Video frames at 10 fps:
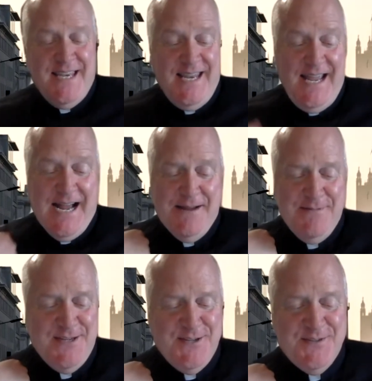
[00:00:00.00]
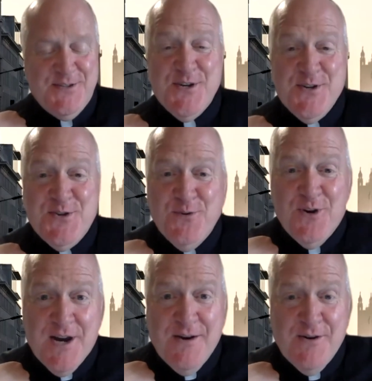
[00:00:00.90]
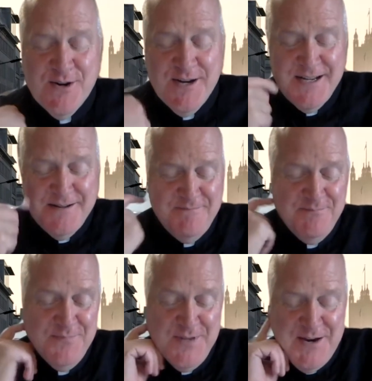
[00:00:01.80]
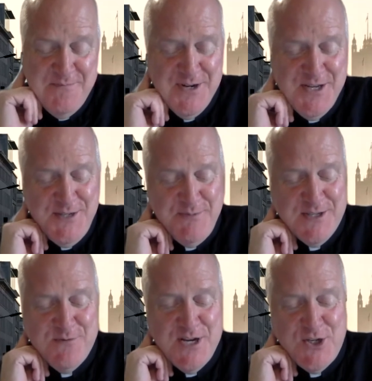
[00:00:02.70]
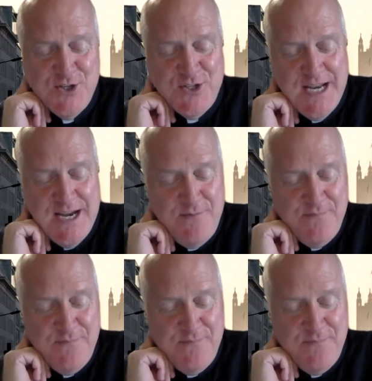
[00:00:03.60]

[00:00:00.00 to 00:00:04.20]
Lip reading: I'm going to turn to our participants' questions now.